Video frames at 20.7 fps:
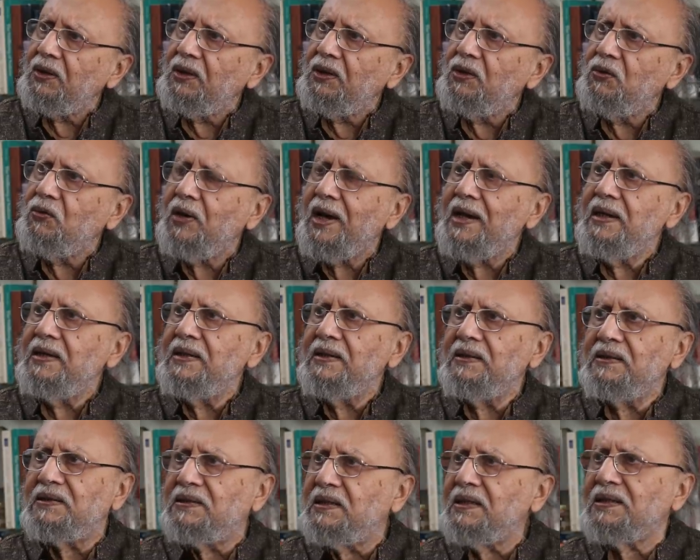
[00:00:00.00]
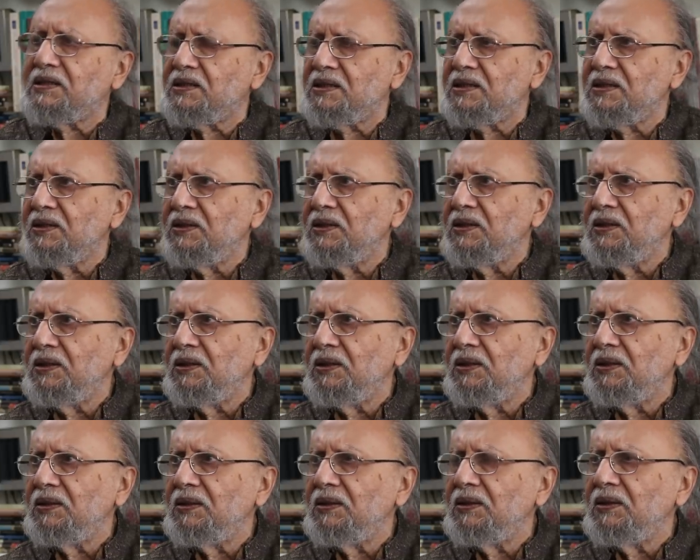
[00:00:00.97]
you can insist
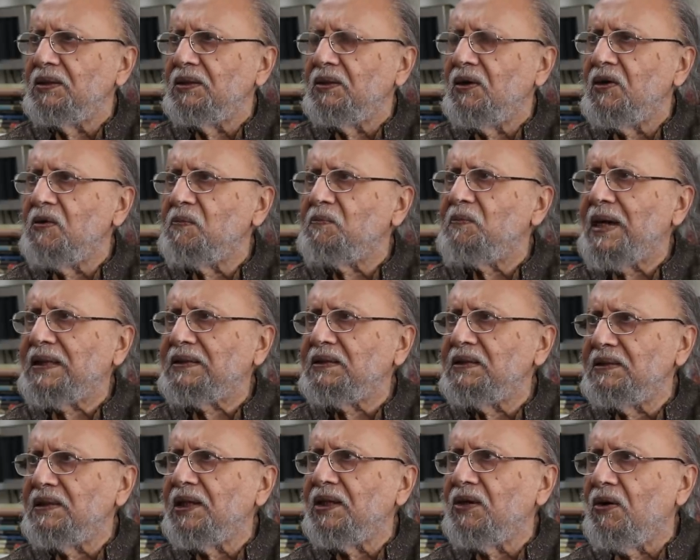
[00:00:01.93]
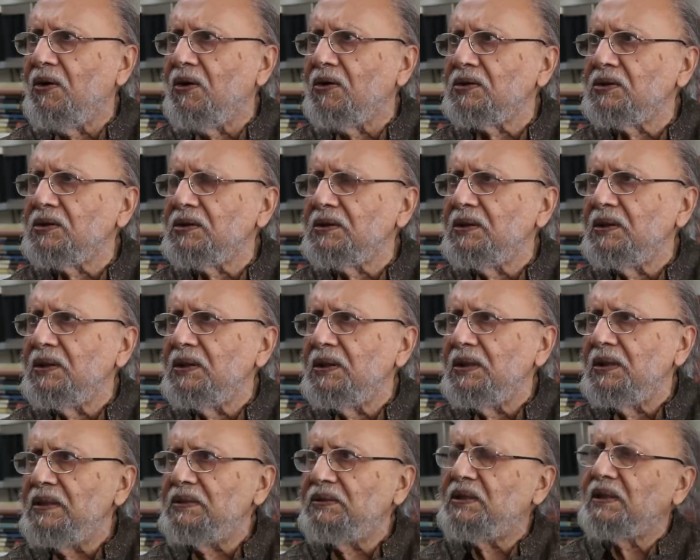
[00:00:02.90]
on passing the laws
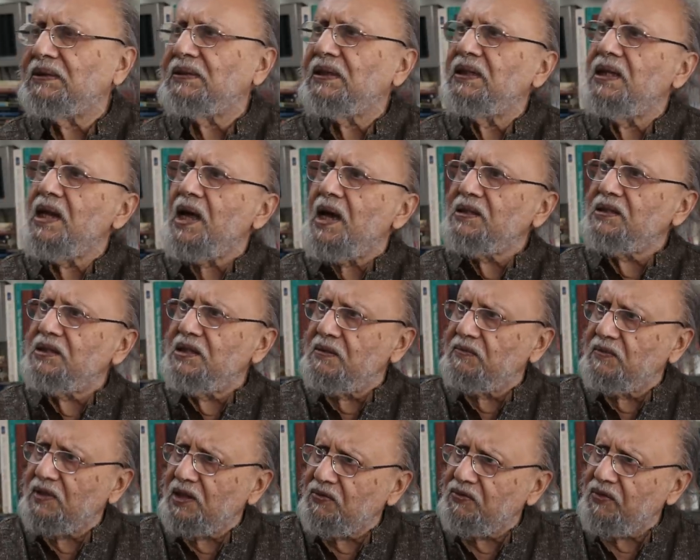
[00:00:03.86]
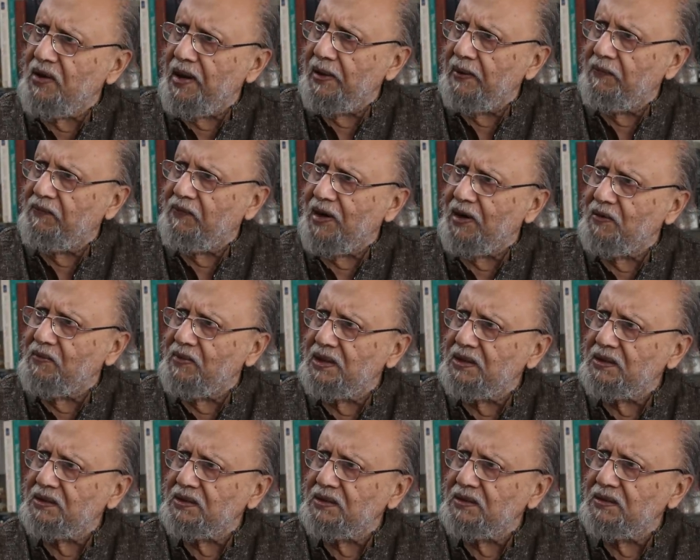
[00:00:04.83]
in such a large number of
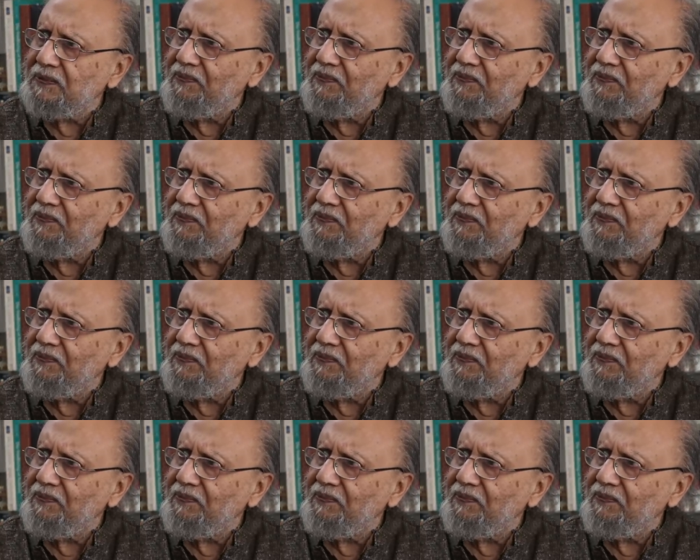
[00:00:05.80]
farmers